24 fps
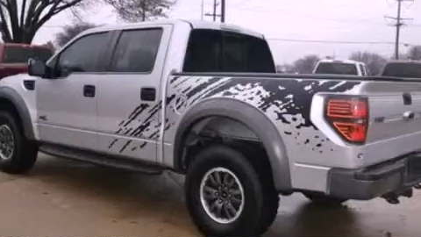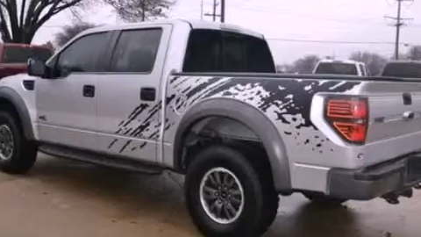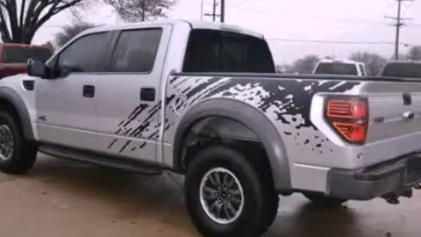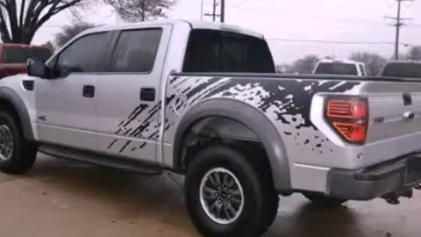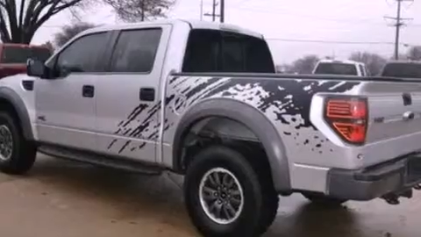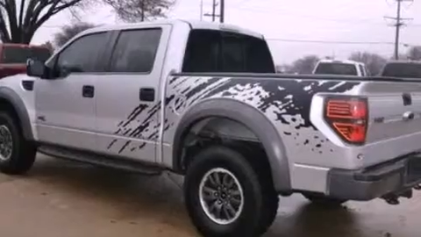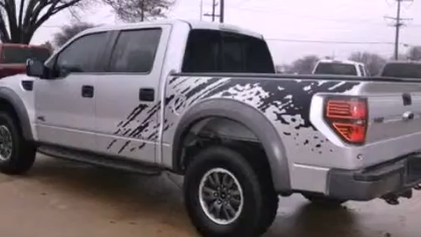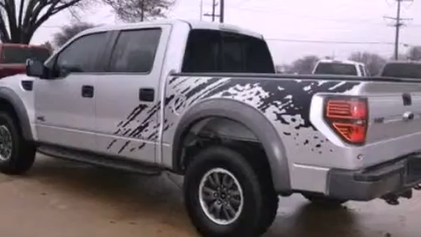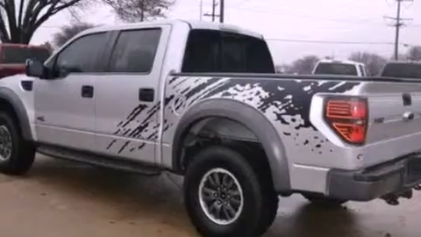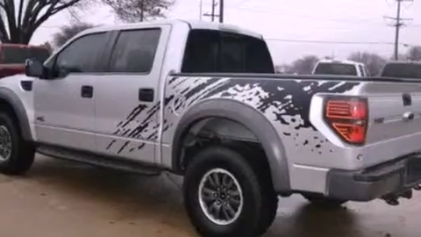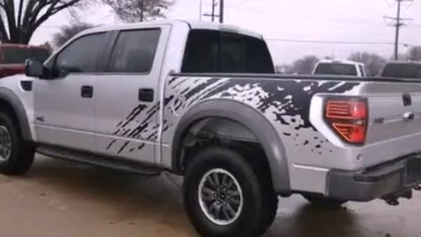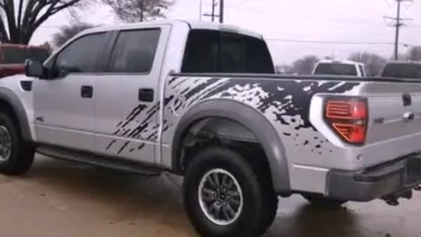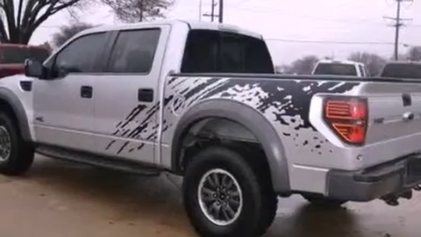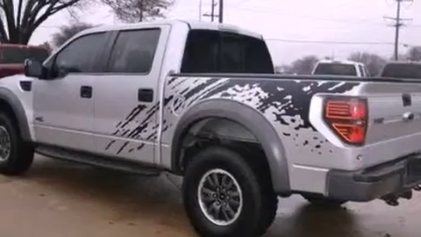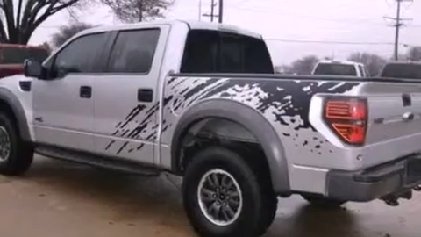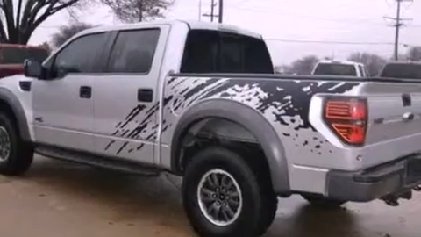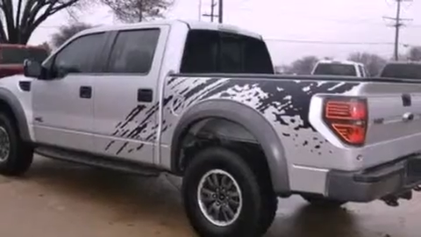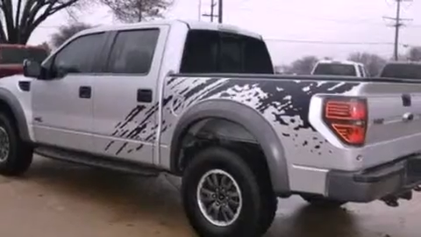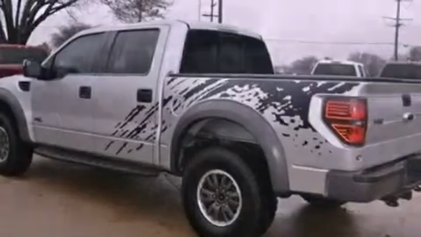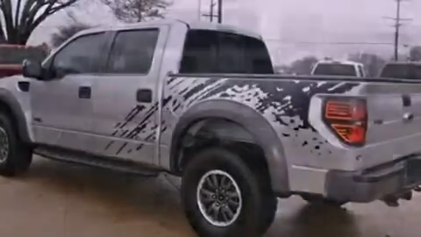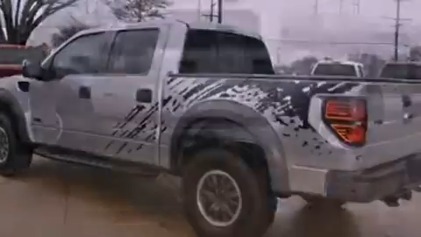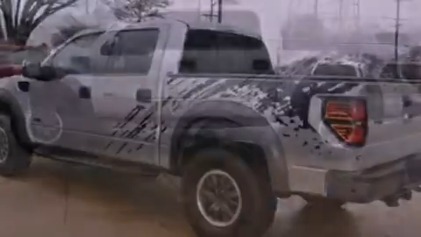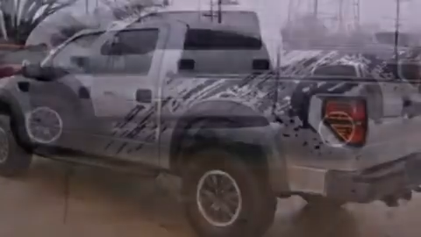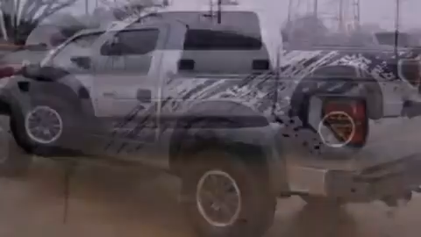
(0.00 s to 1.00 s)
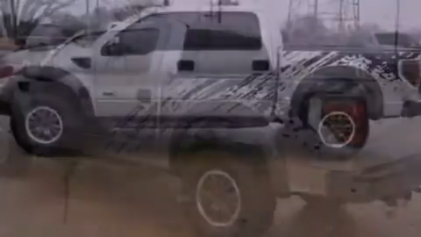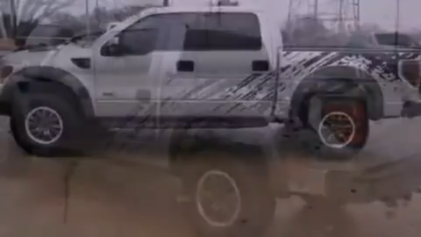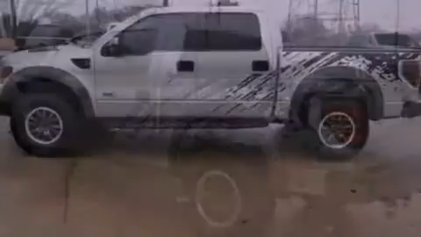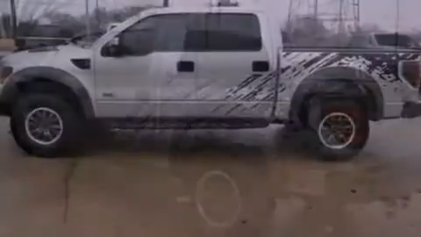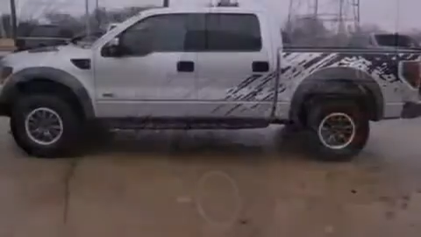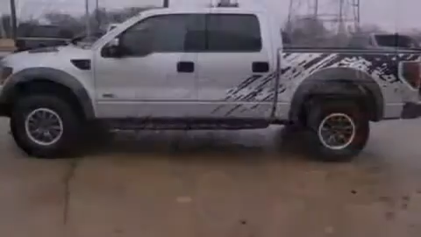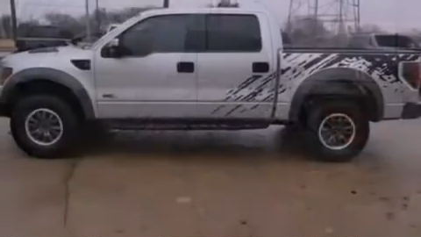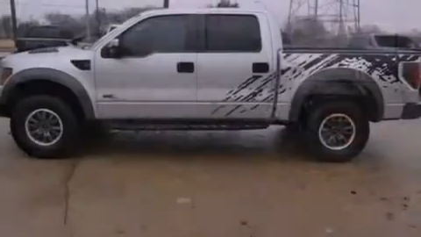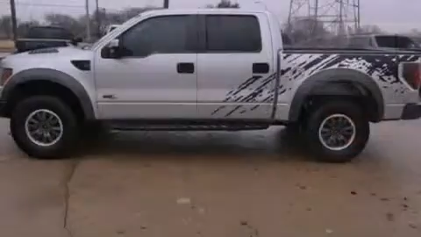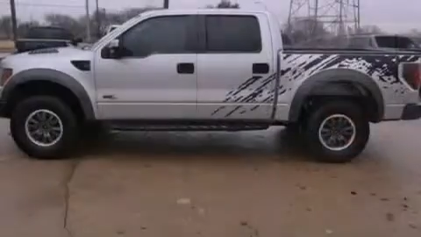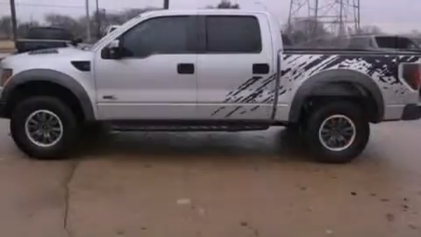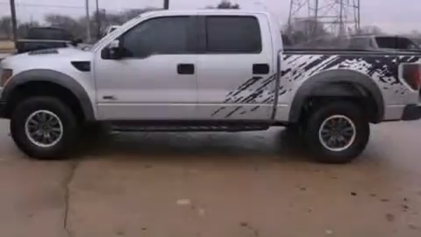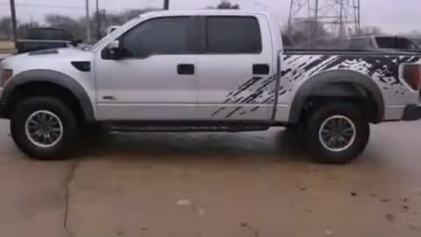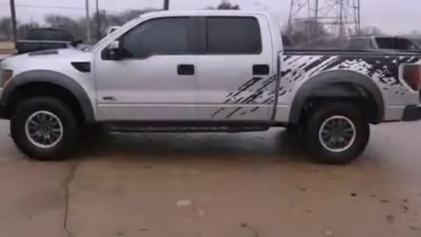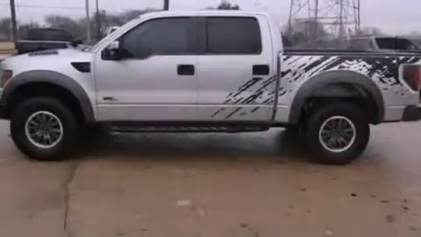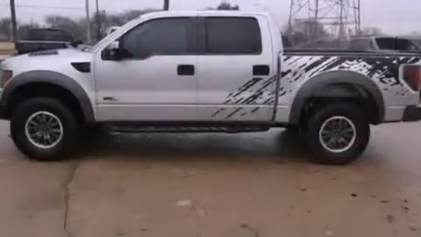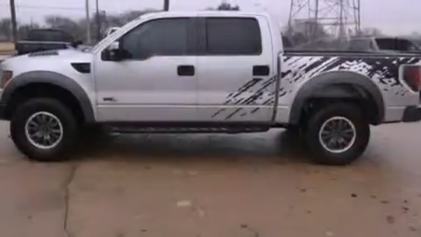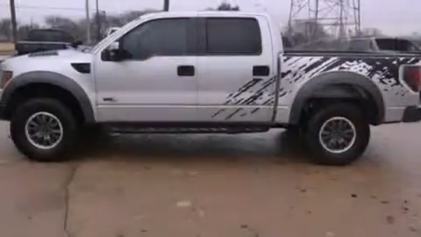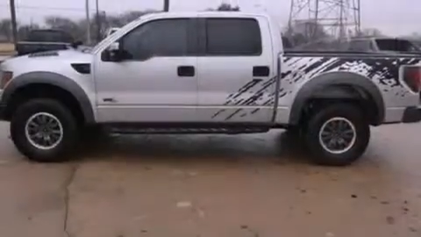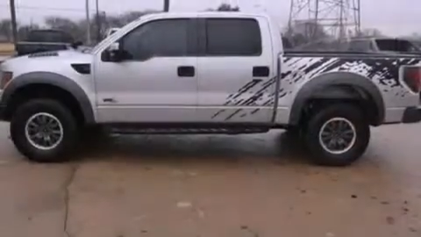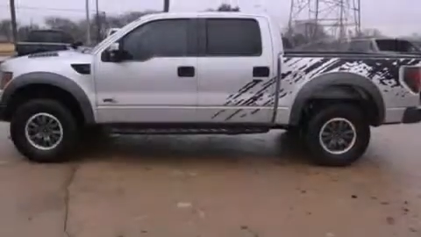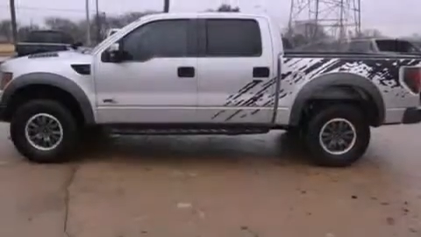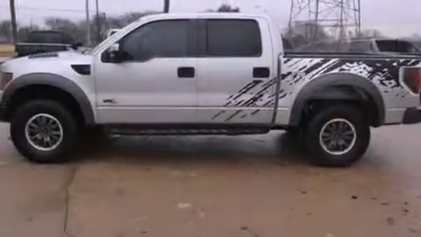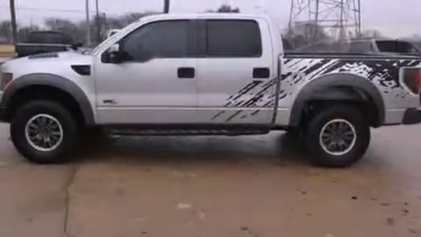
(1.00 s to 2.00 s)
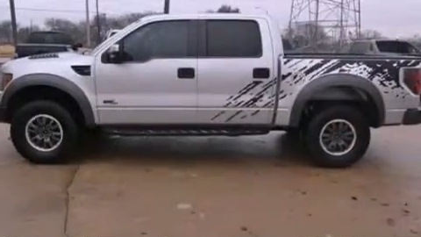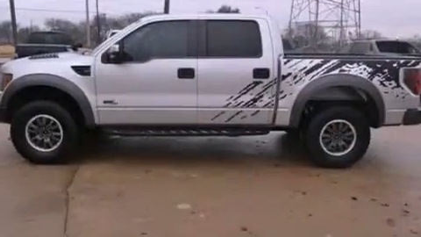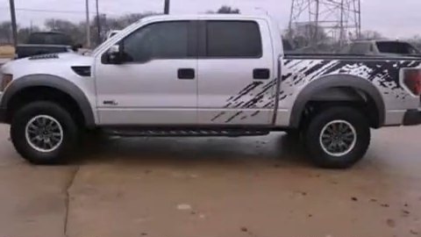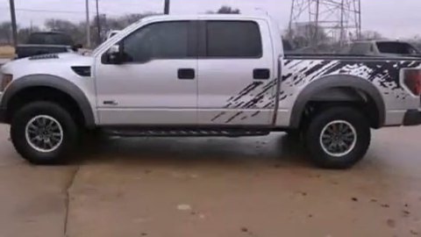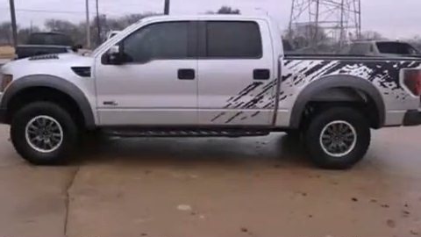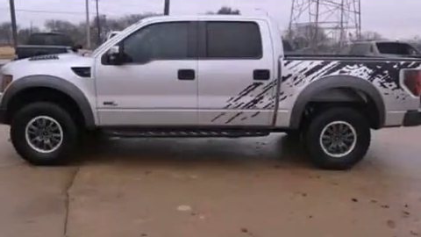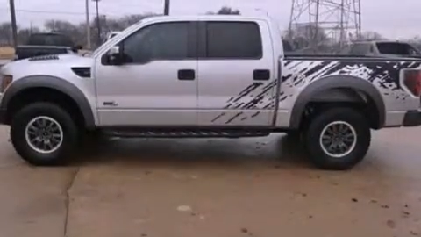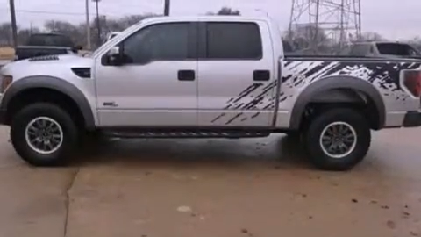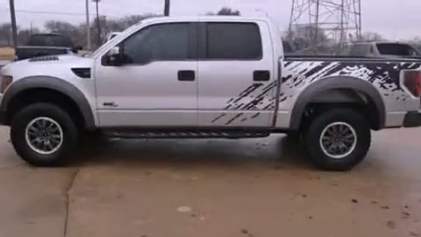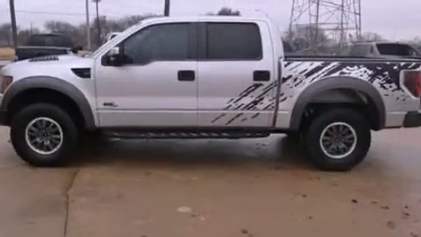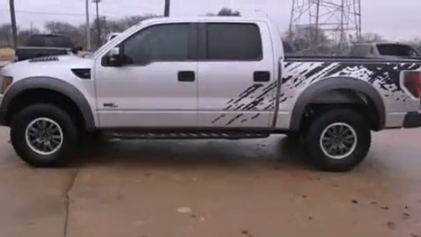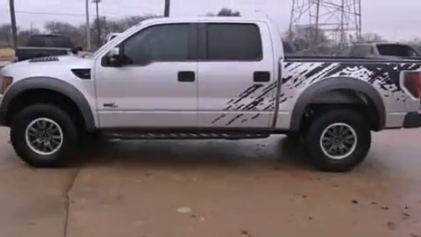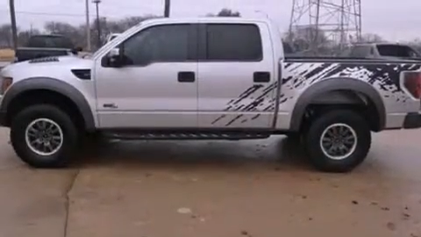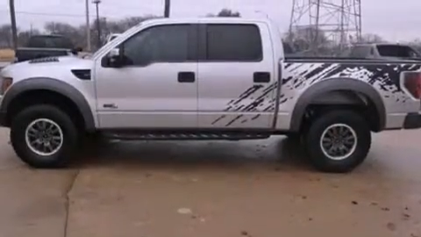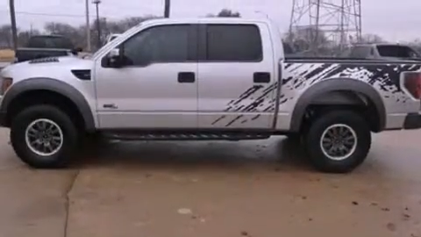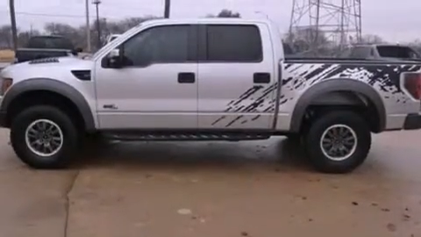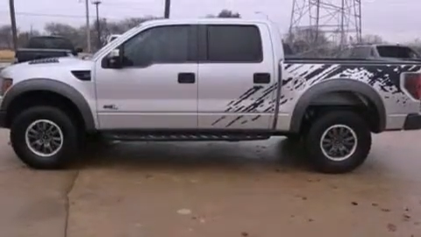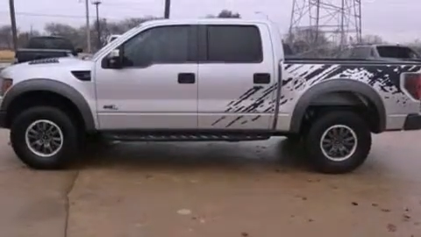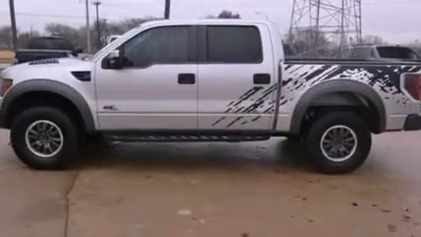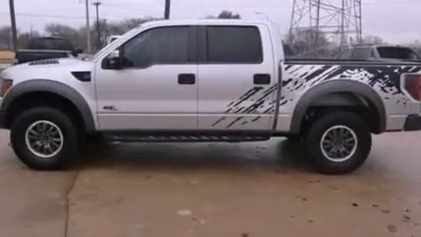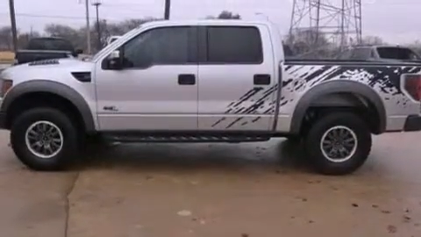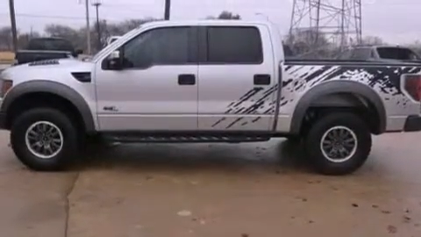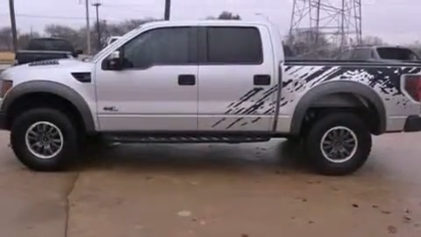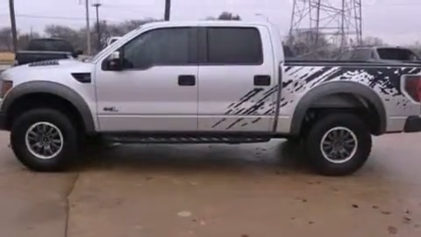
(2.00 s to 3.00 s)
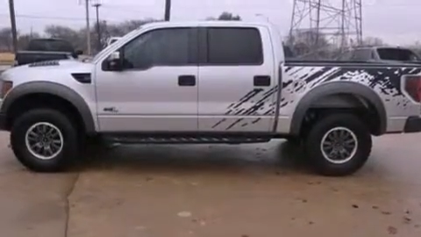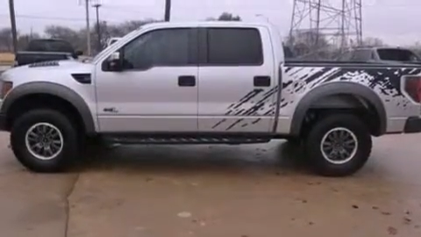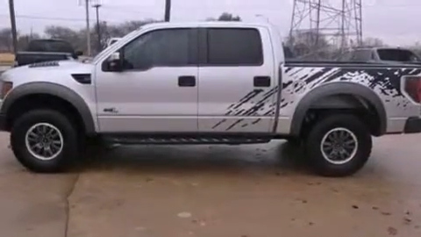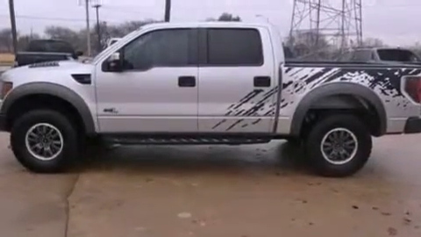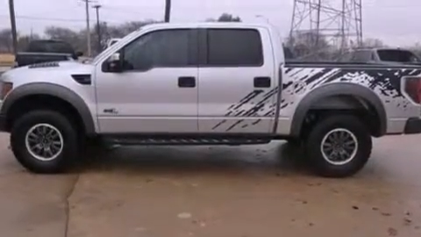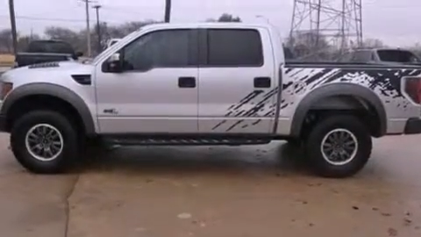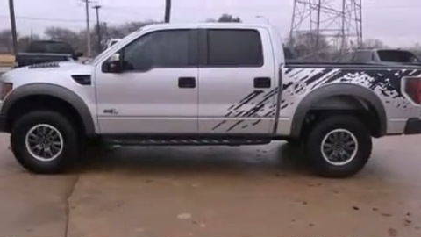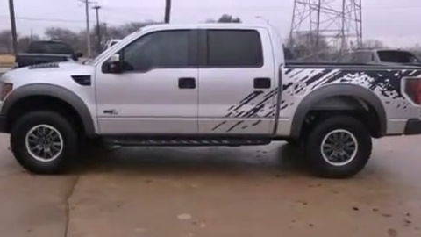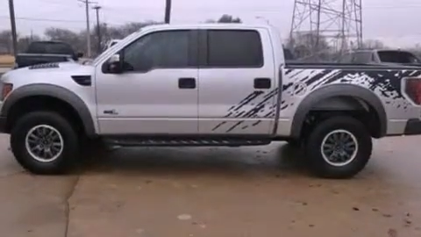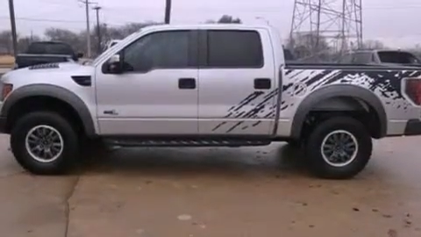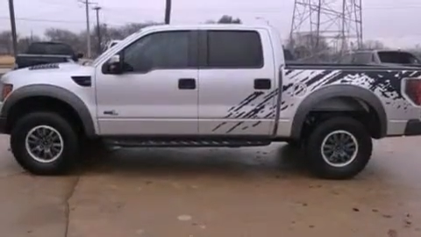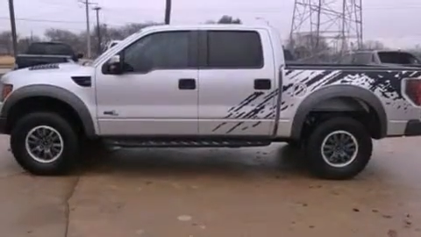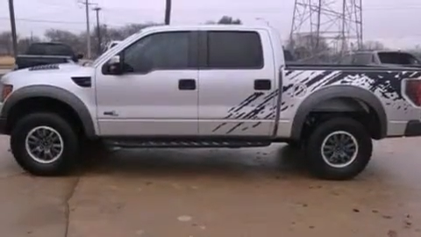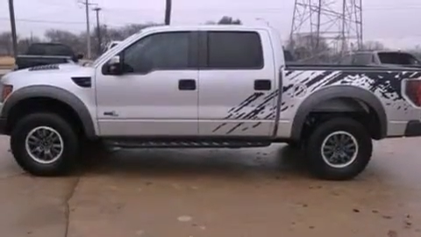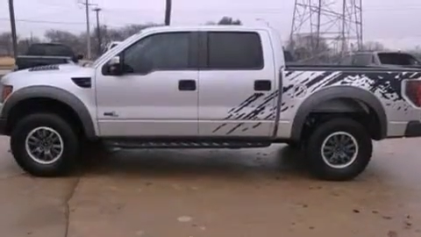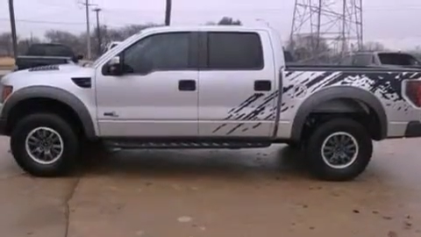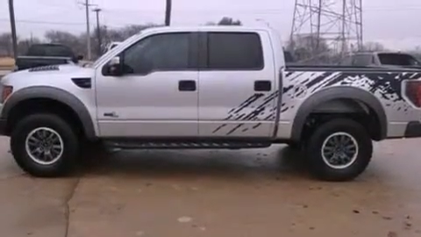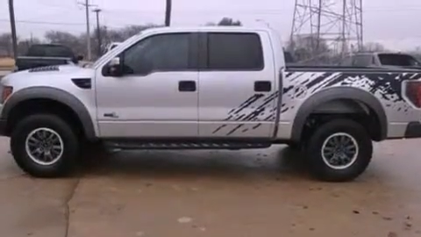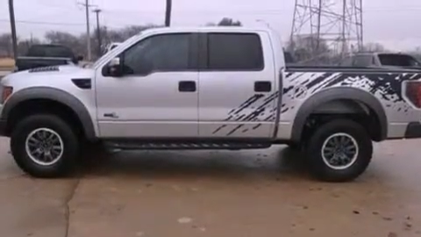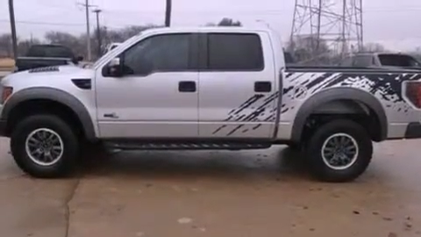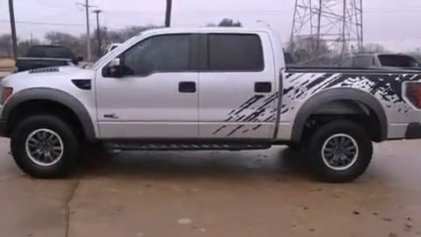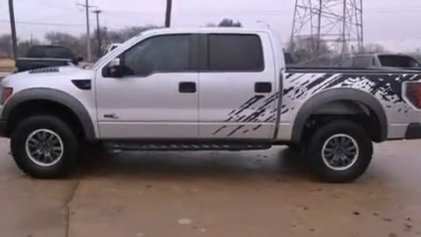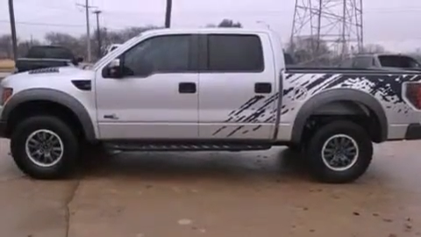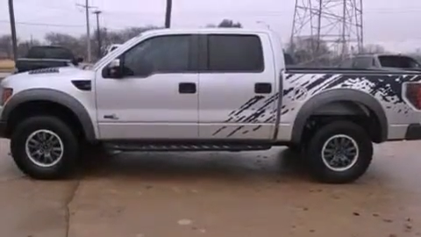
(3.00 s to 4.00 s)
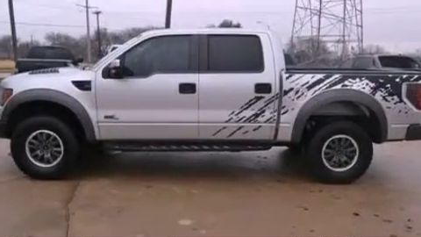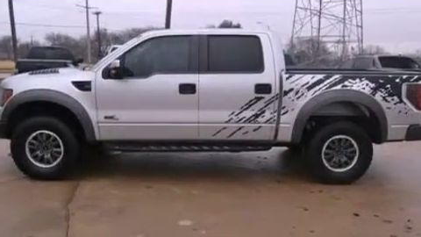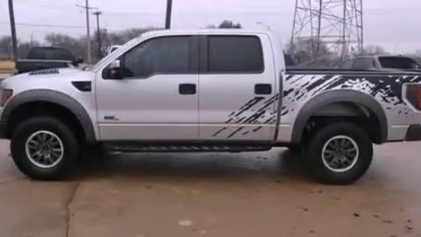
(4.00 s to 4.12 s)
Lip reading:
No face is visible, so there are no lips to read.